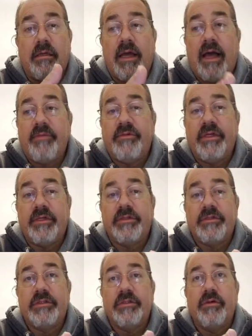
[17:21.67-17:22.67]

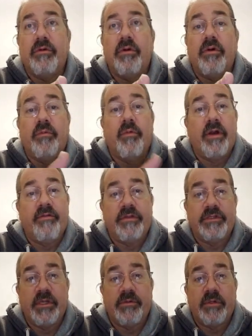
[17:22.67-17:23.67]
objects, or whatever the
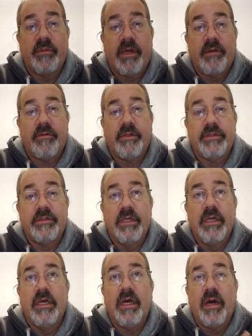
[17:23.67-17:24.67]
subject matter is,
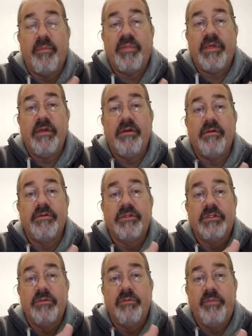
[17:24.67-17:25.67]
appears
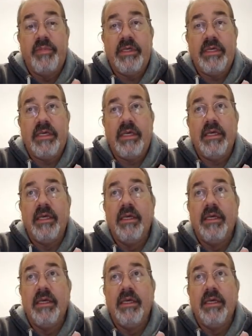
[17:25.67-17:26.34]
to be